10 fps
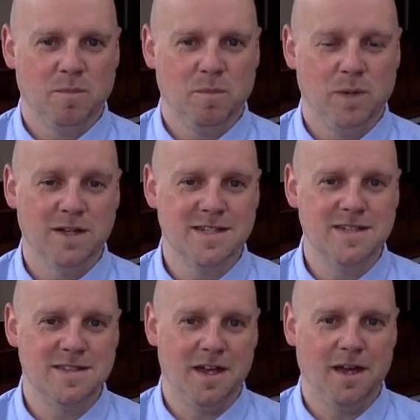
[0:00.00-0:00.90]
Because
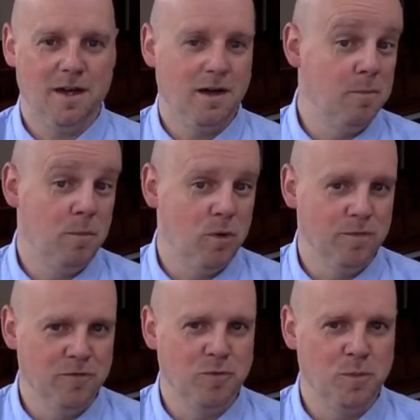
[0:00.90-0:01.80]
is there a more
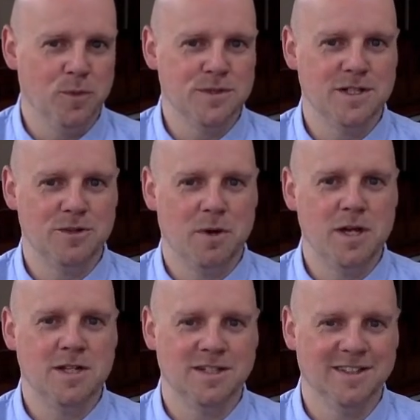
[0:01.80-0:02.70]
vulnerable
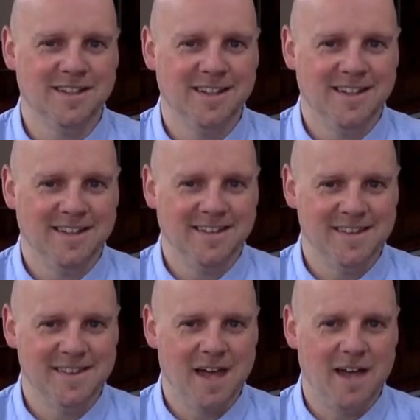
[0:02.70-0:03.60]
situation
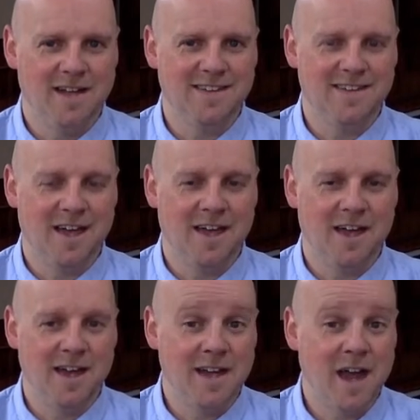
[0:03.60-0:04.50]
than that
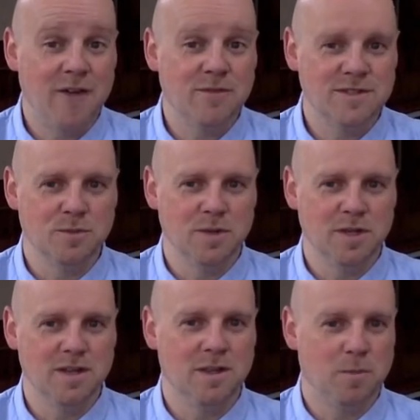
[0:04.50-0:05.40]
encountered
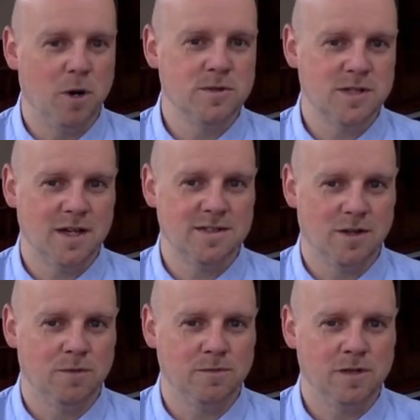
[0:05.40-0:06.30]
within the process
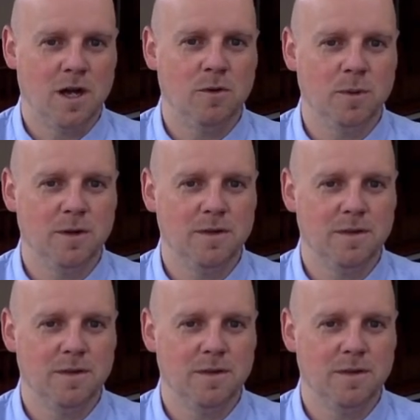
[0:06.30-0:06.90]
of childbirth?